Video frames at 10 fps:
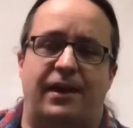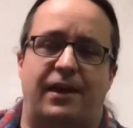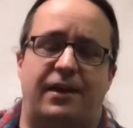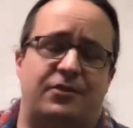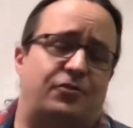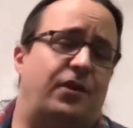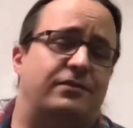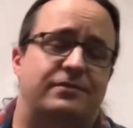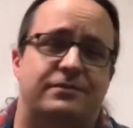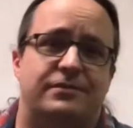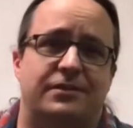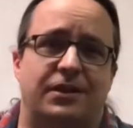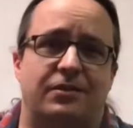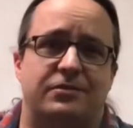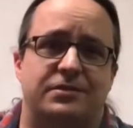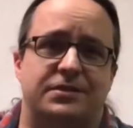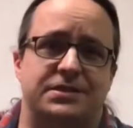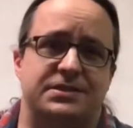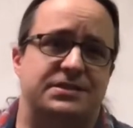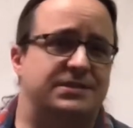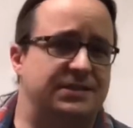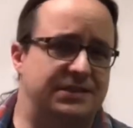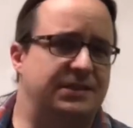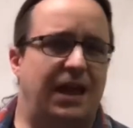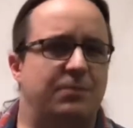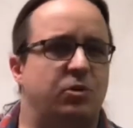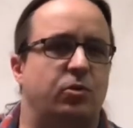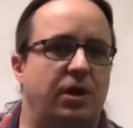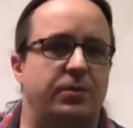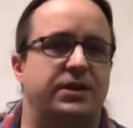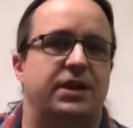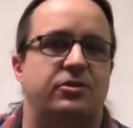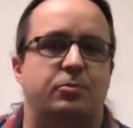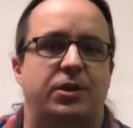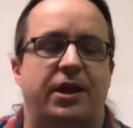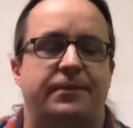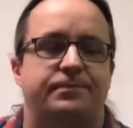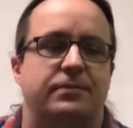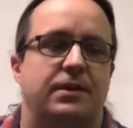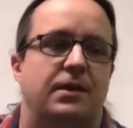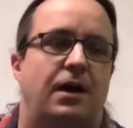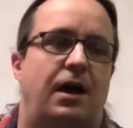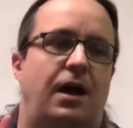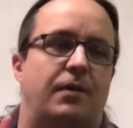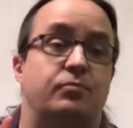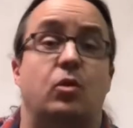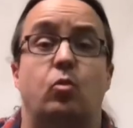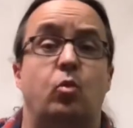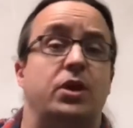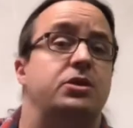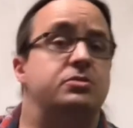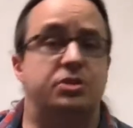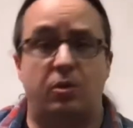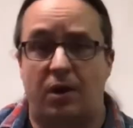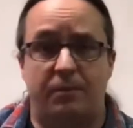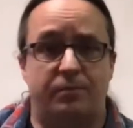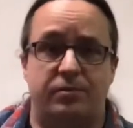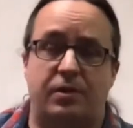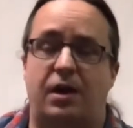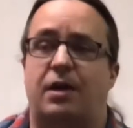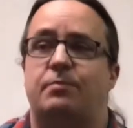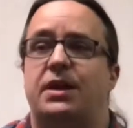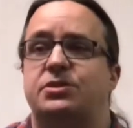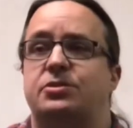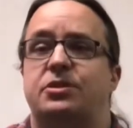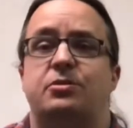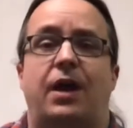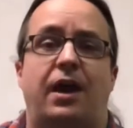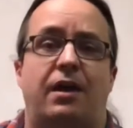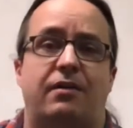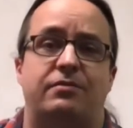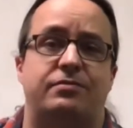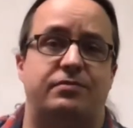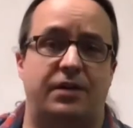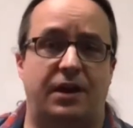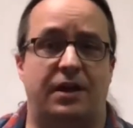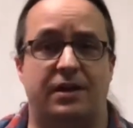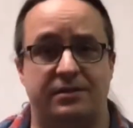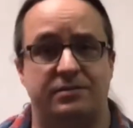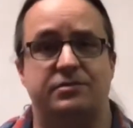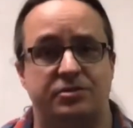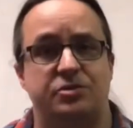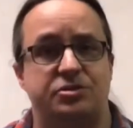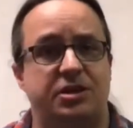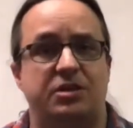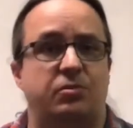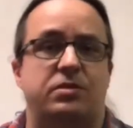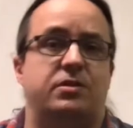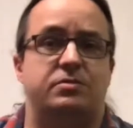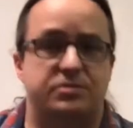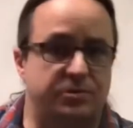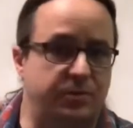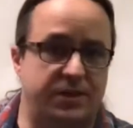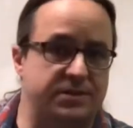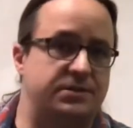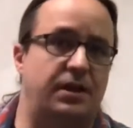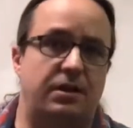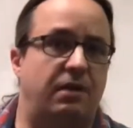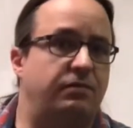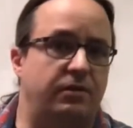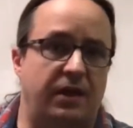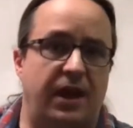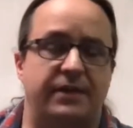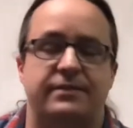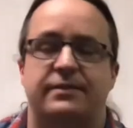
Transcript: it's fun, because it's a game that we're coming together to play. When you show up, make sure you have your sheet with you so we can sign off on that,